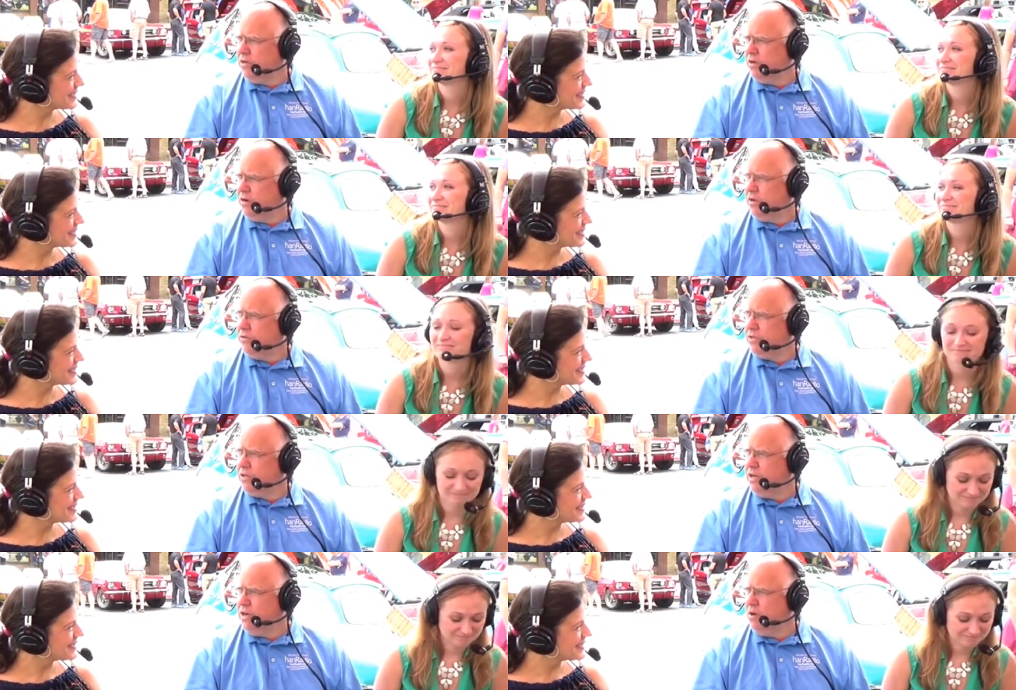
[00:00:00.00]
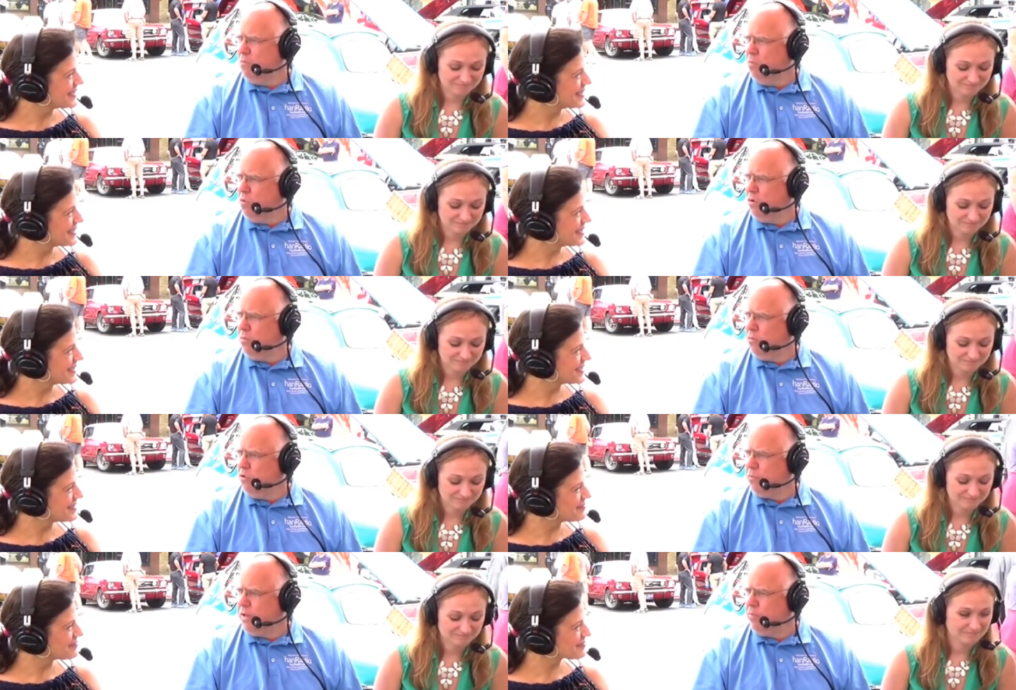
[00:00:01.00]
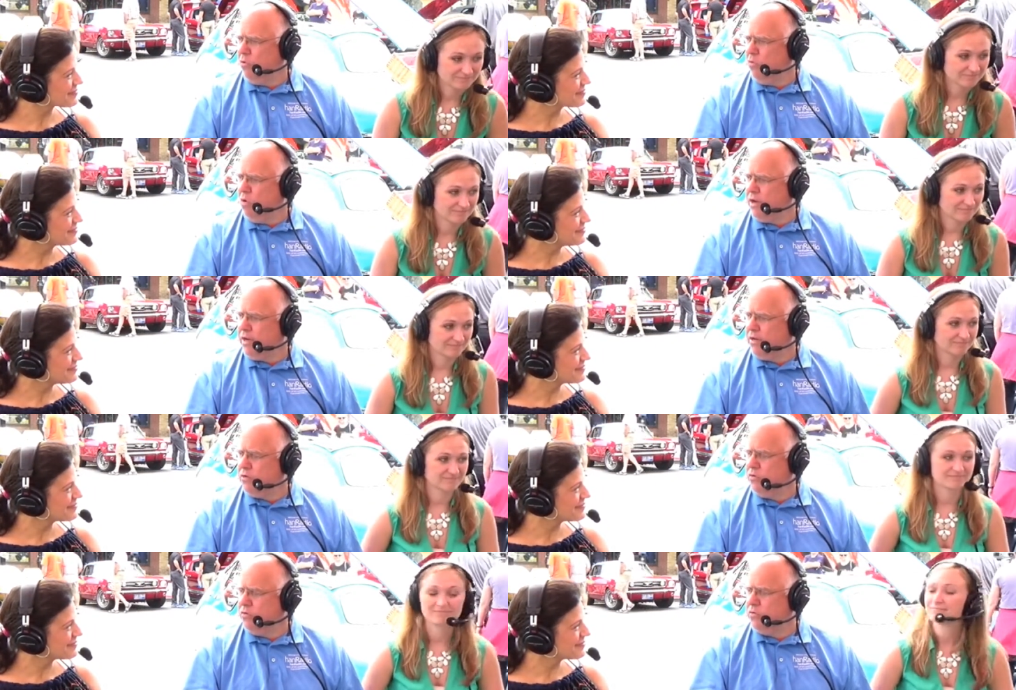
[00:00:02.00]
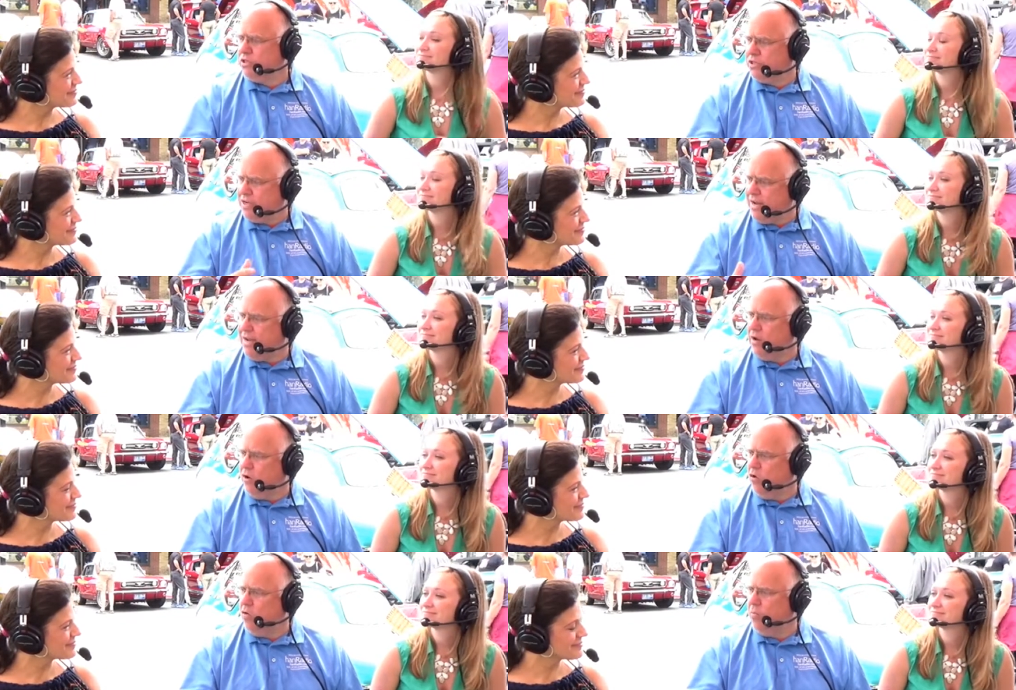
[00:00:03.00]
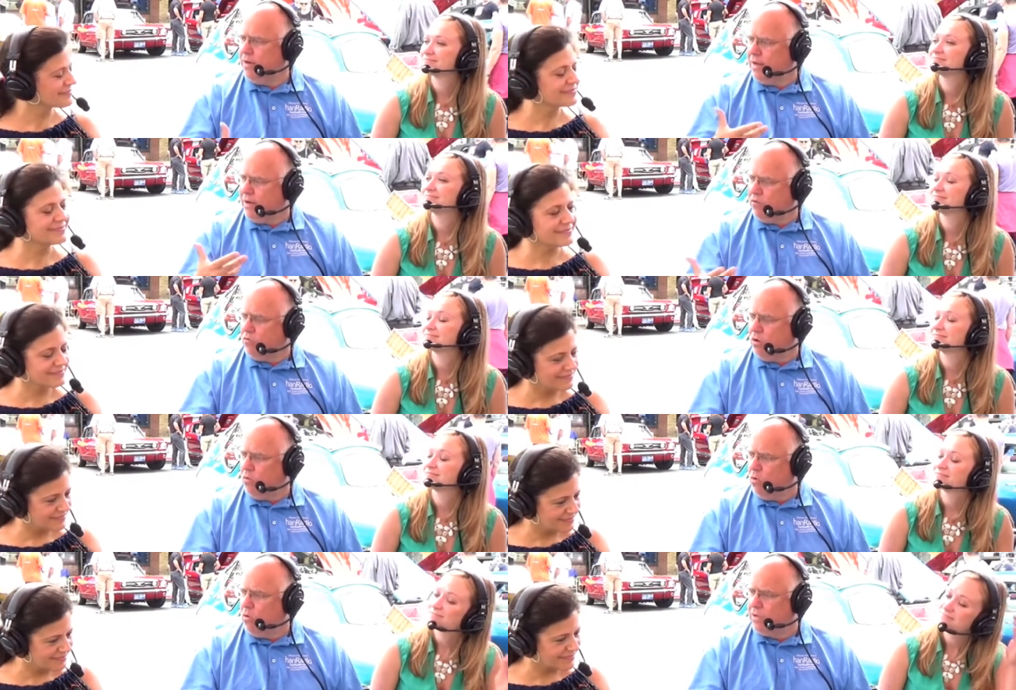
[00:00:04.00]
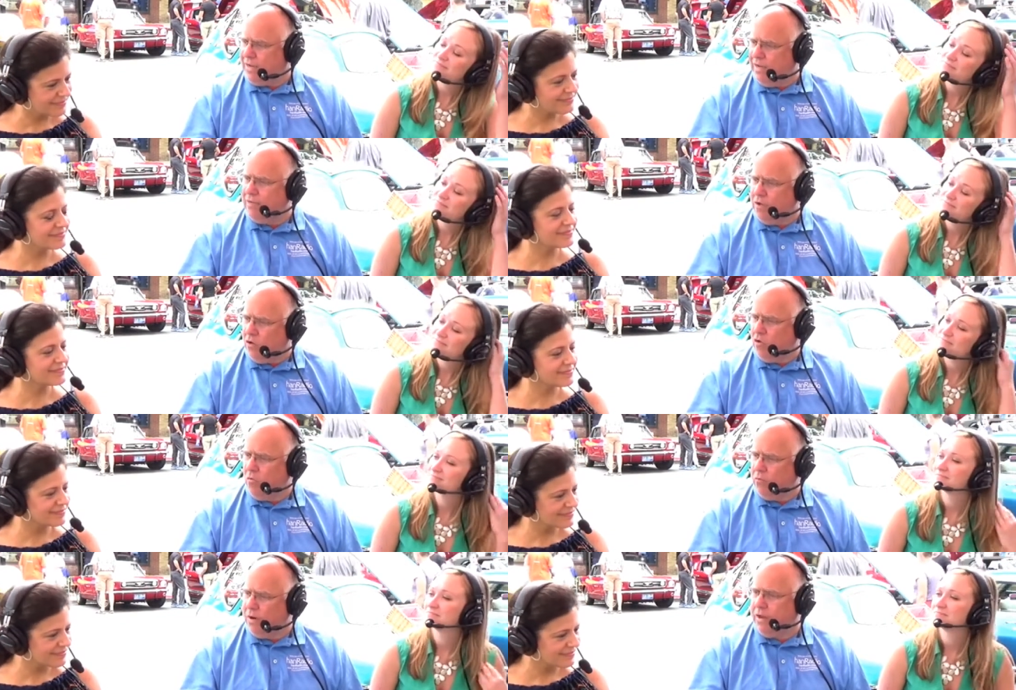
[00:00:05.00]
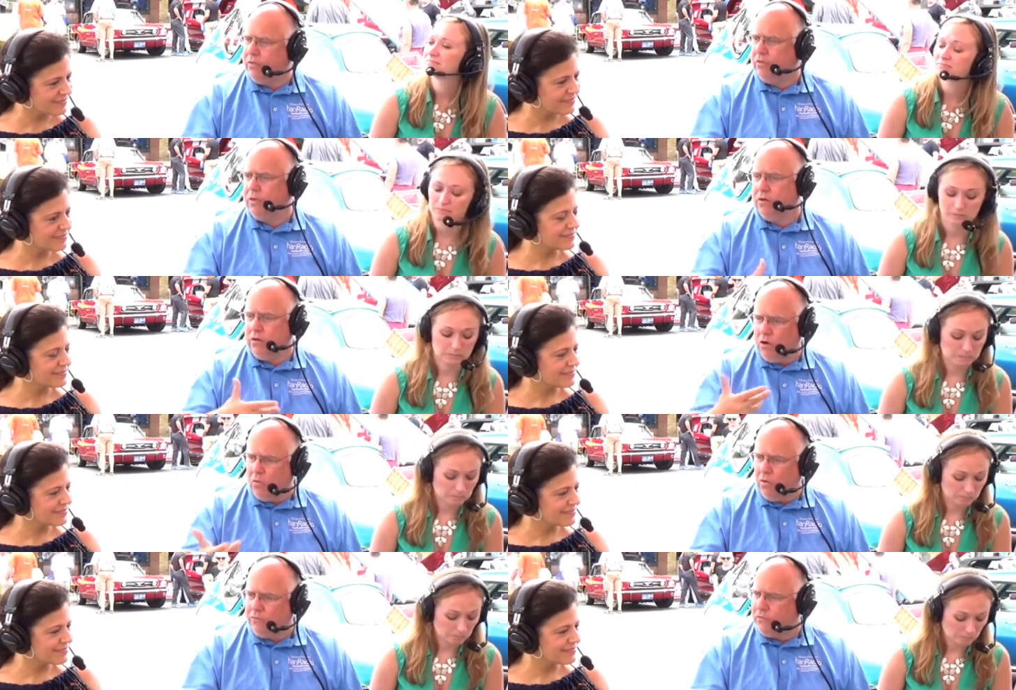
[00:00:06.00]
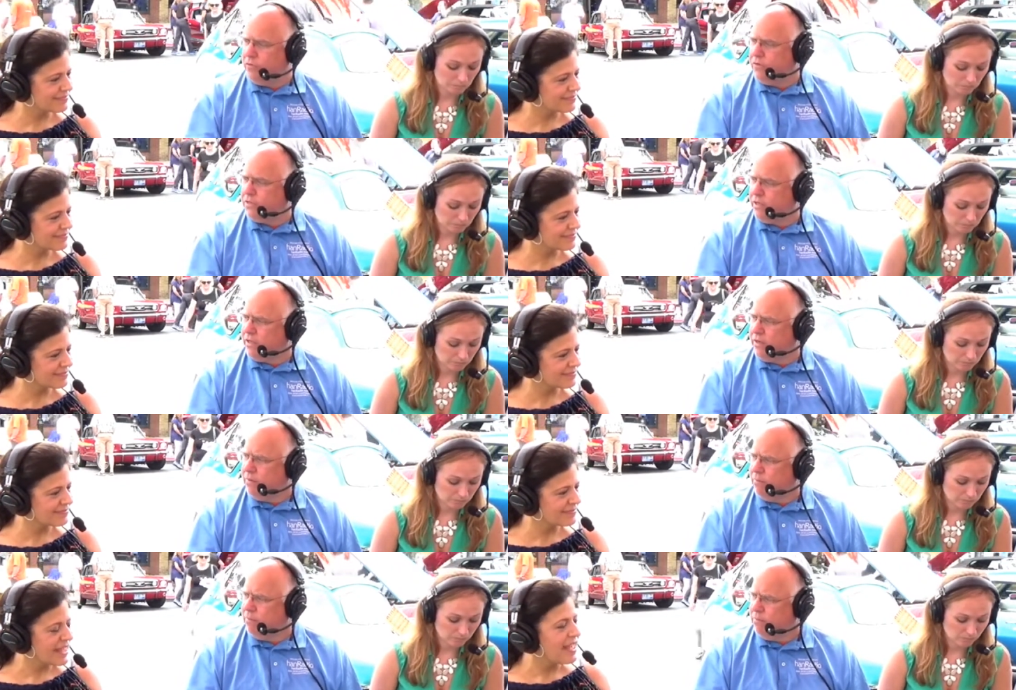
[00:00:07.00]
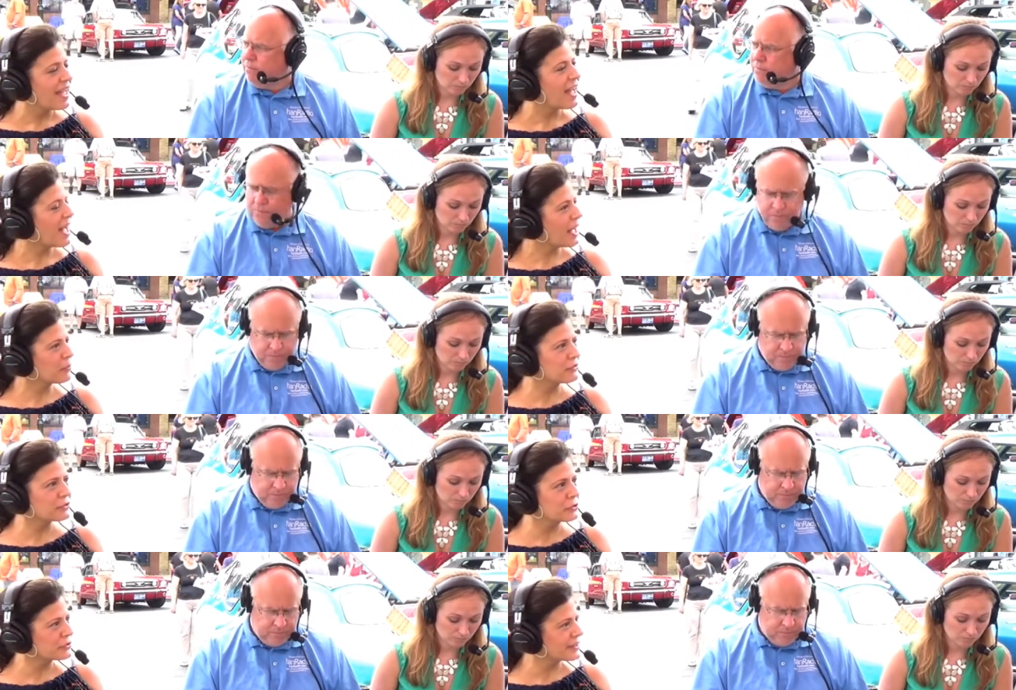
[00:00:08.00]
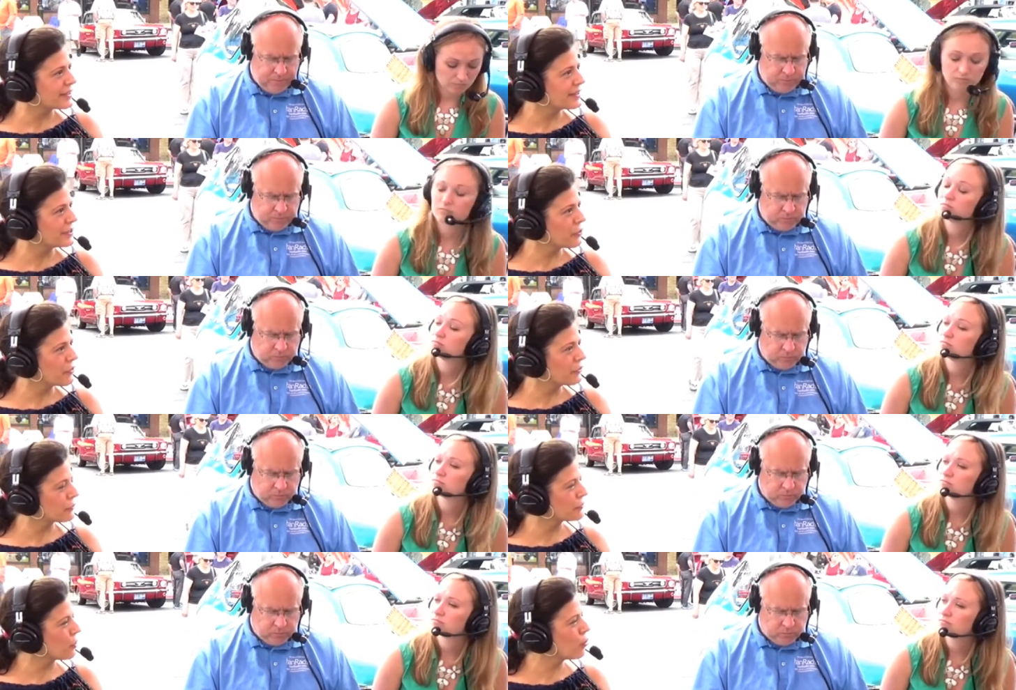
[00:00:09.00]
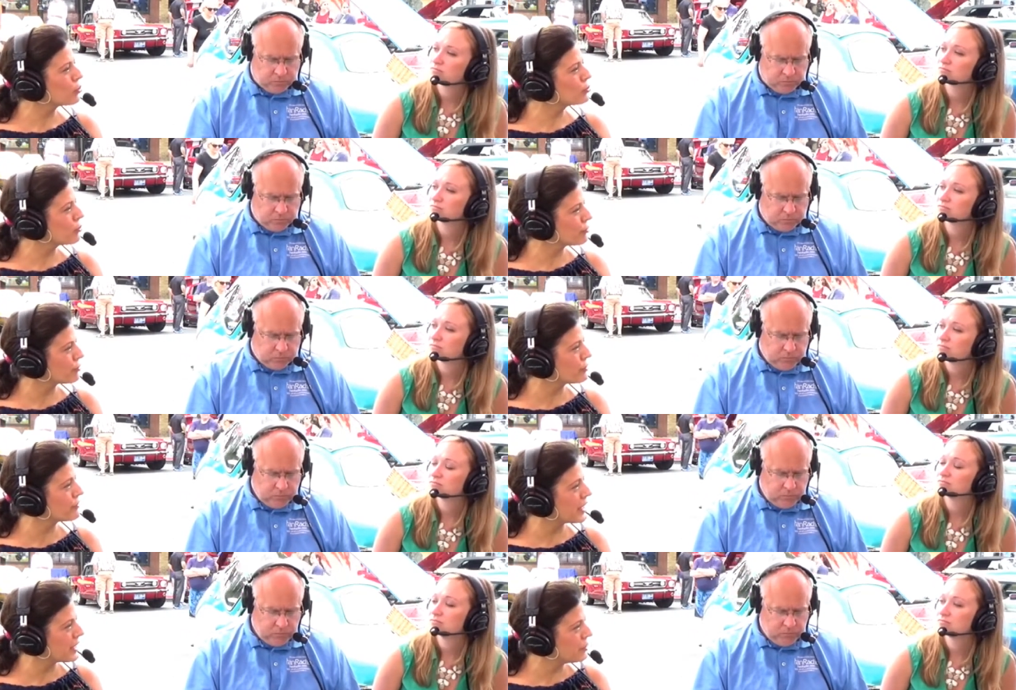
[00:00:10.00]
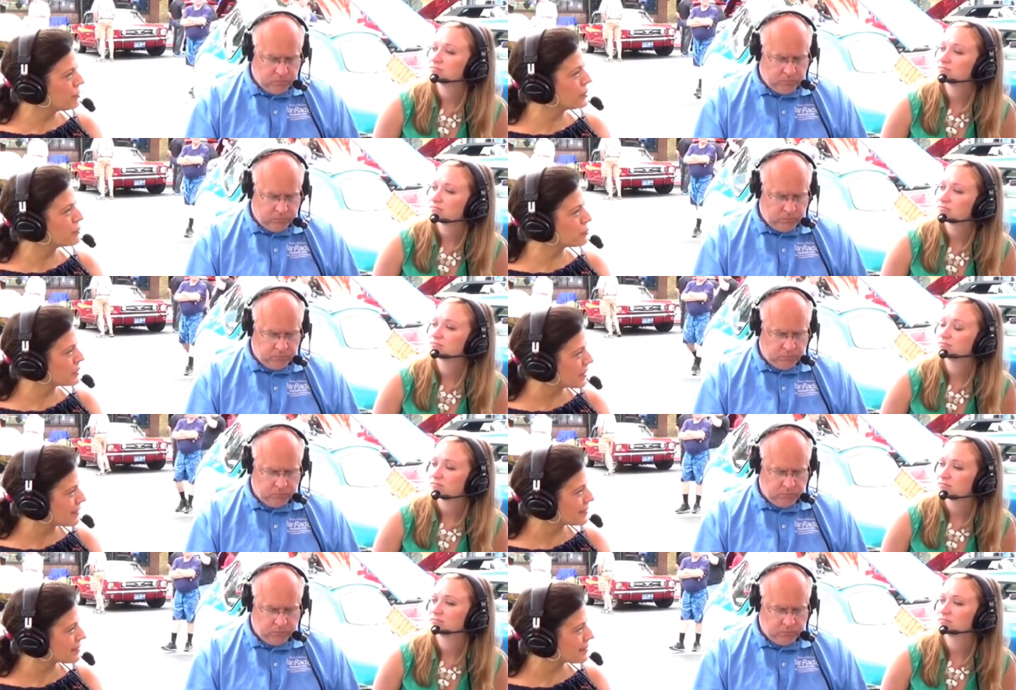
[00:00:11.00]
Speaker 1: you seeing more and more people wanting to stay at home and, and grow old in the home rather
Speaker 2: than go off to a facility? Absolutely. You know, there's this whole notion of aging in place,